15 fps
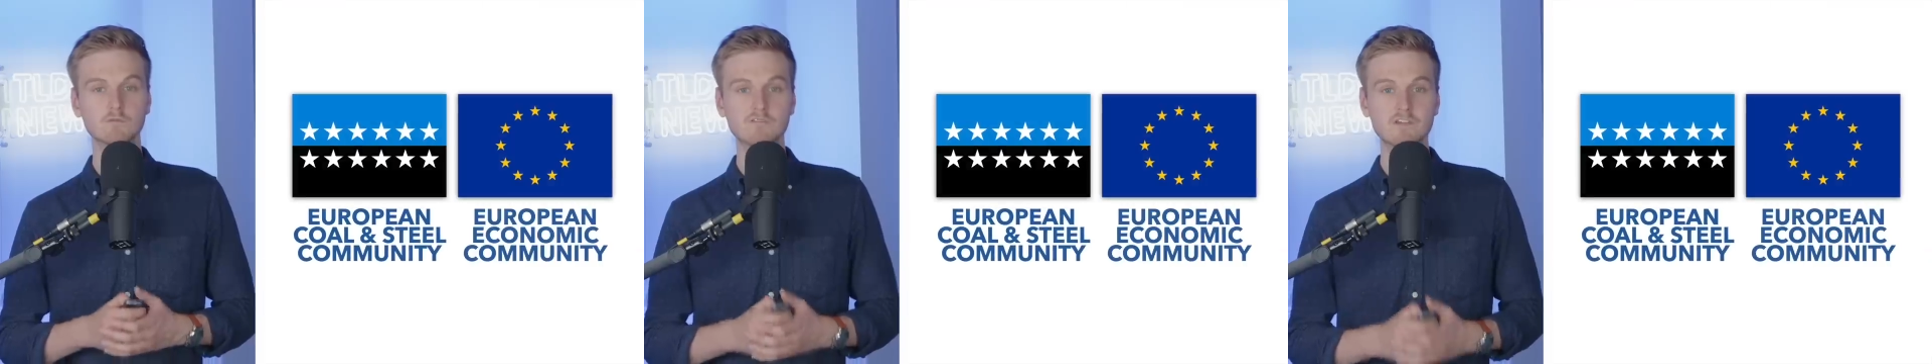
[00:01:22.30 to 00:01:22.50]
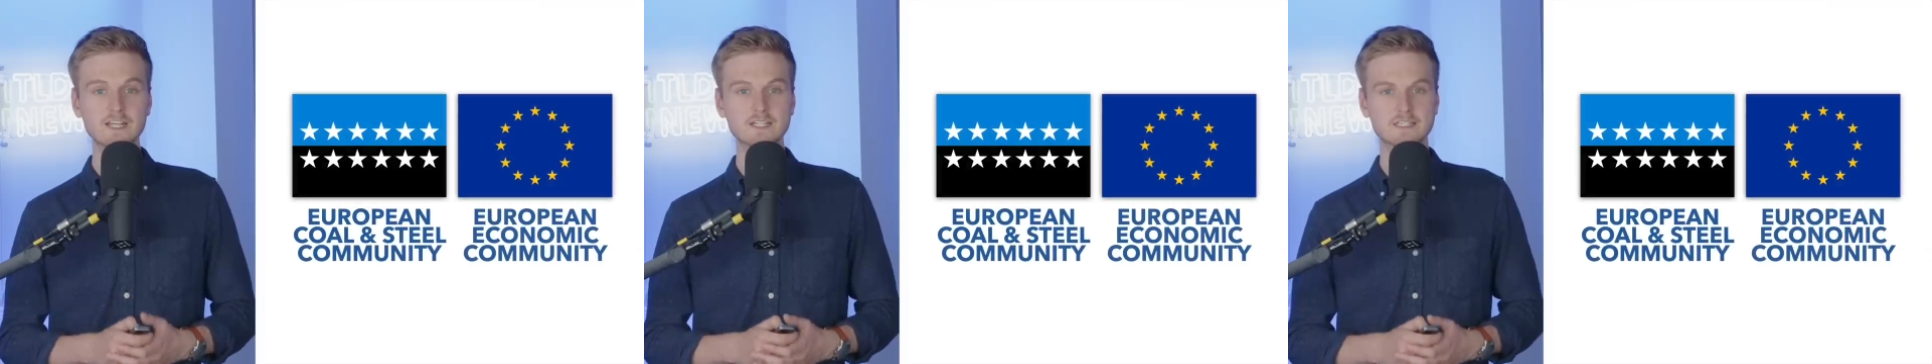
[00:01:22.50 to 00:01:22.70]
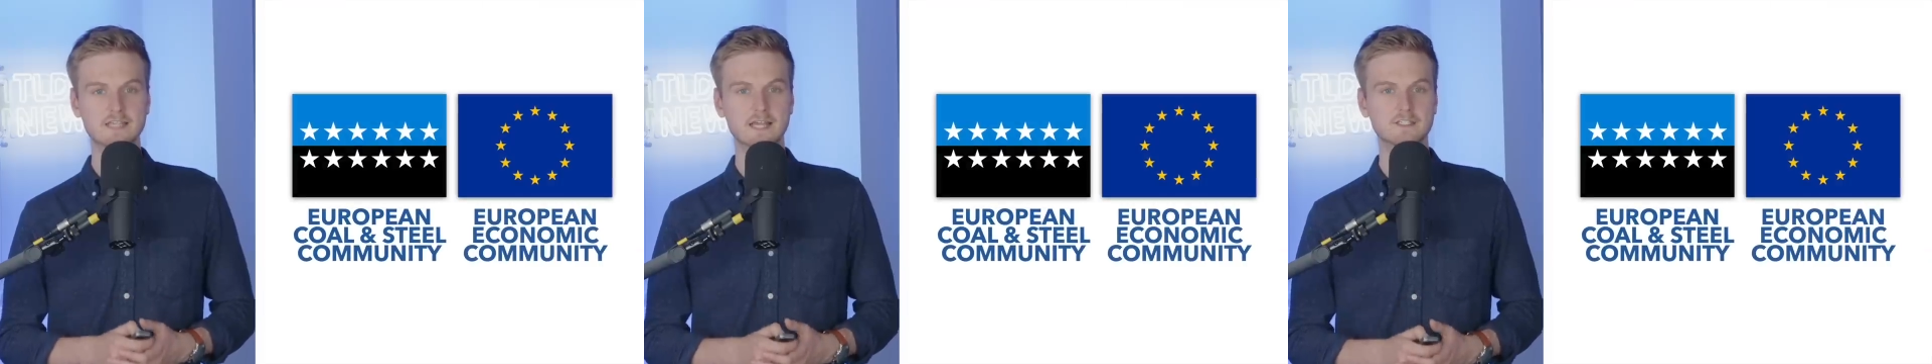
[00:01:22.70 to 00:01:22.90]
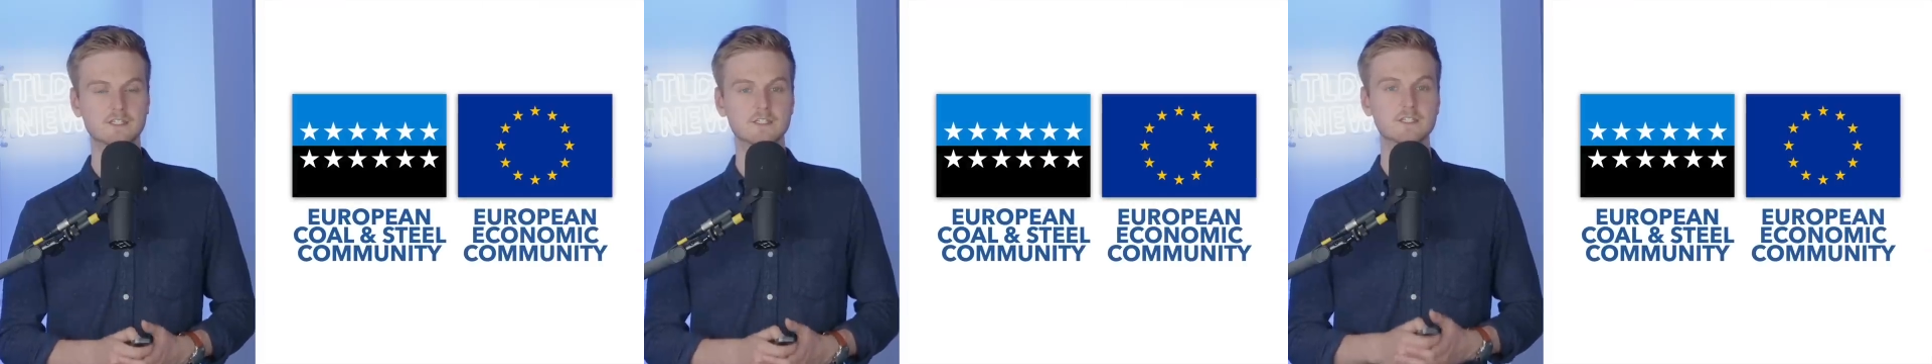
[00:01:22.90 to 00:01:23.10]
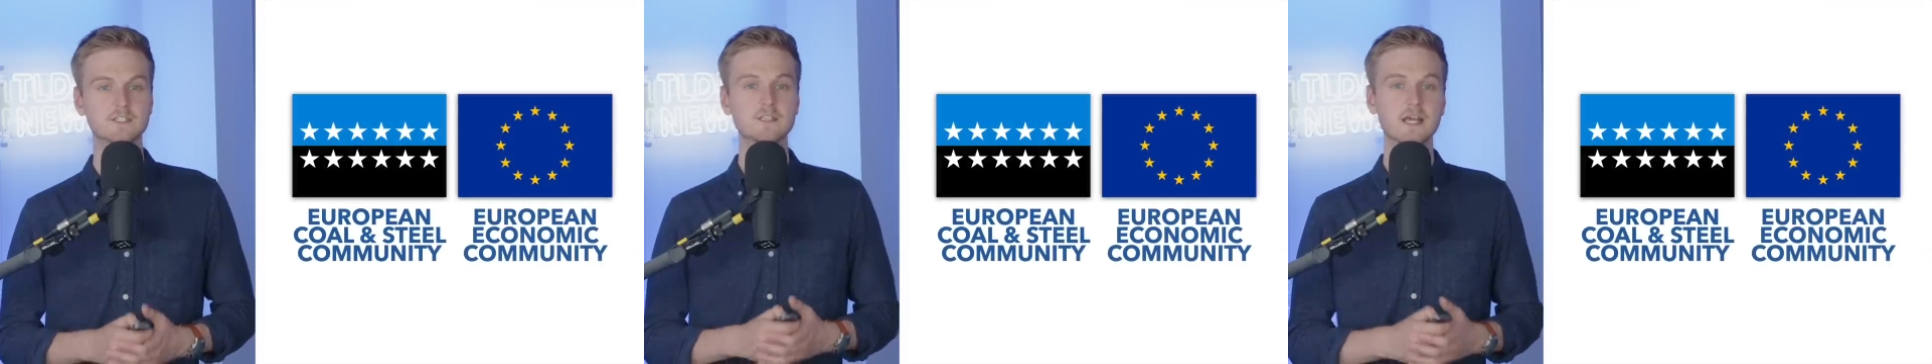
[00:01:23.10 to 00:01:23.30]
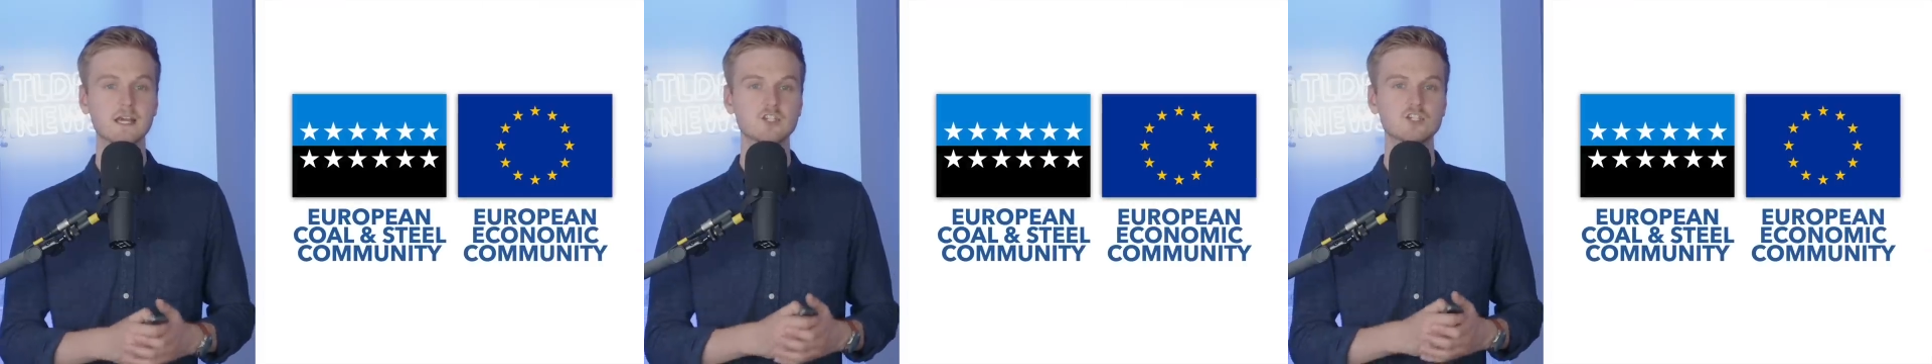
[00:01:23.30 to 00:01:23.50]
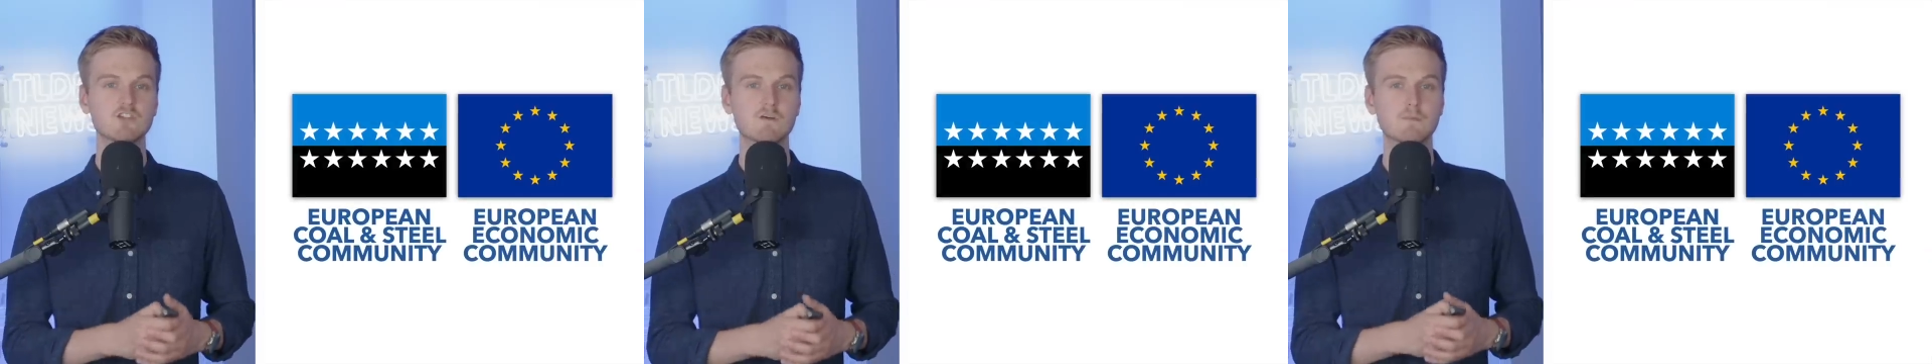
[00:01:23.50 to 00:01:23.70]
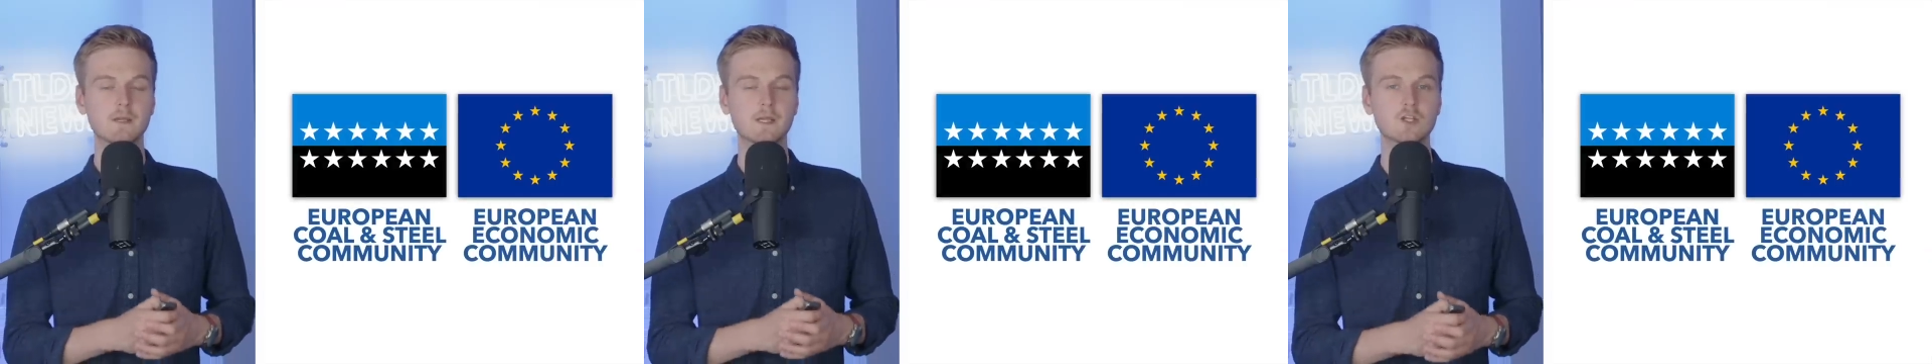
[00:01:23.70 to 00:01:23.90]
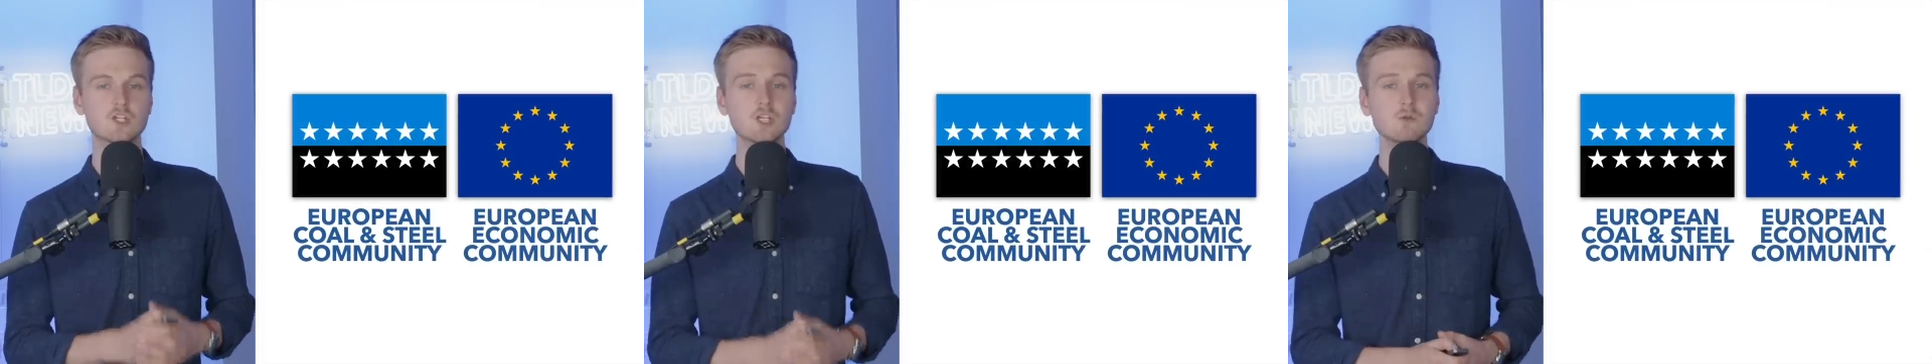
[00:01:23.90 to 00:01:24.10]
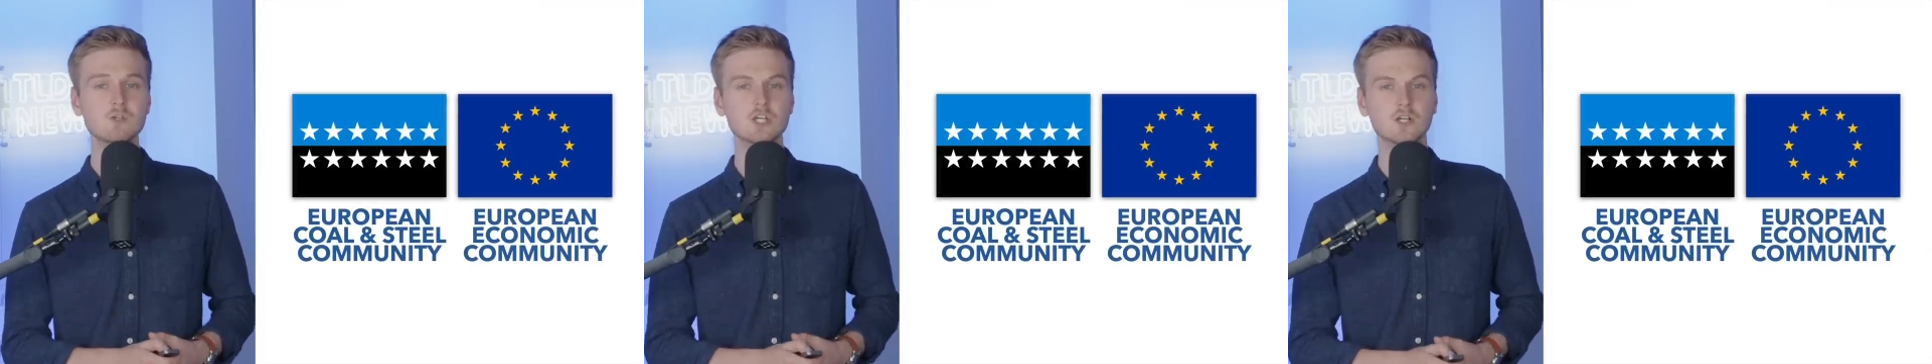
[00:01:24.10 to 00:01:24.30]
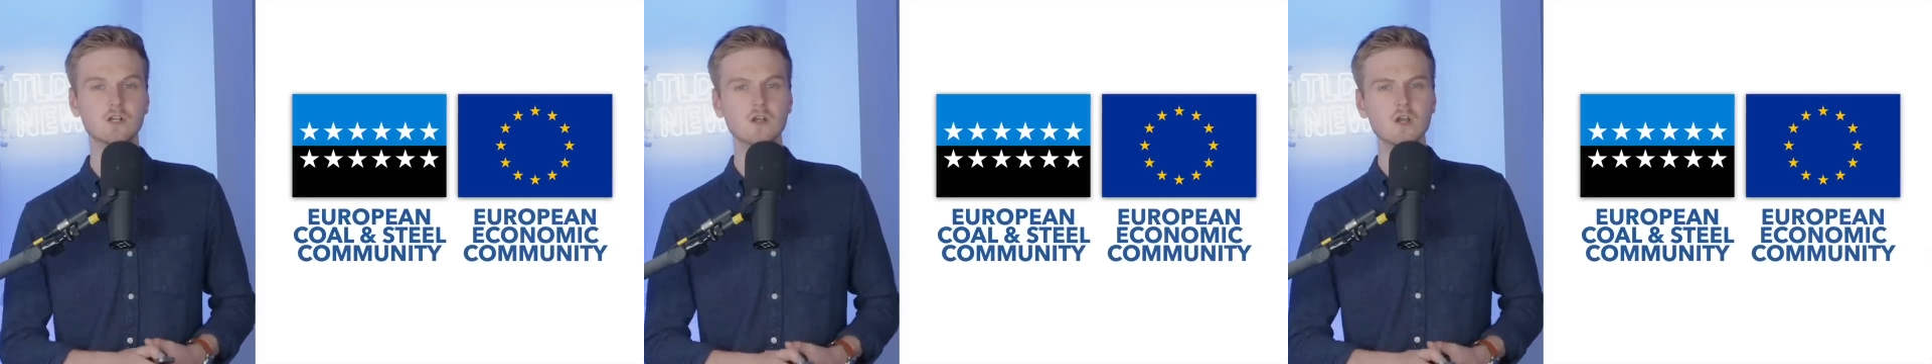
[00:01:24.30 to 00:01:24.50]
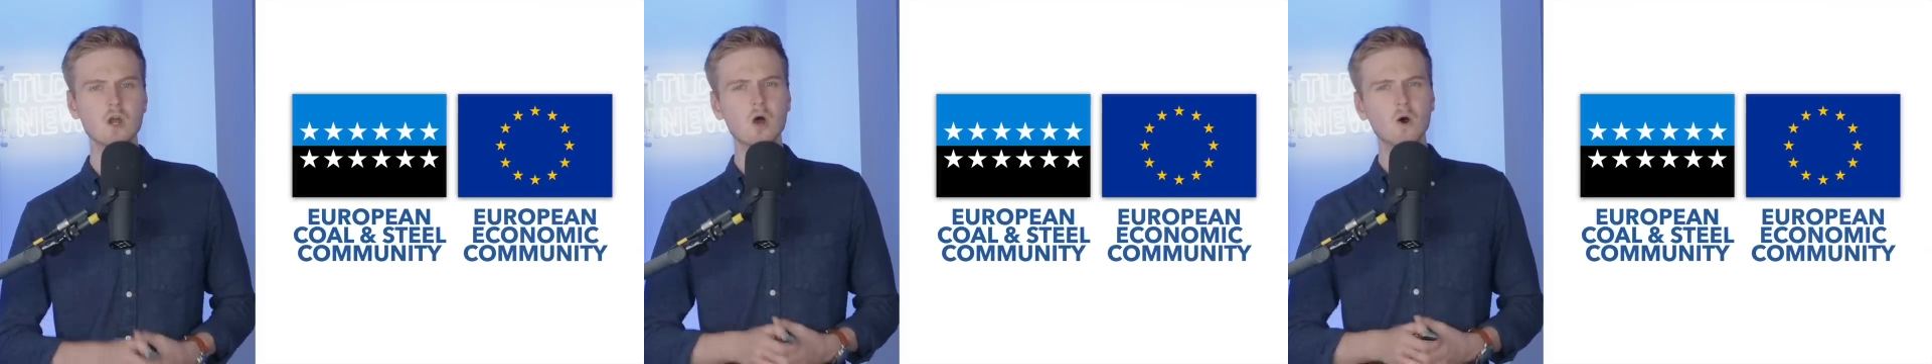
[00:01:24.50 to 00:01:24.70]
predecessor to today's European Union,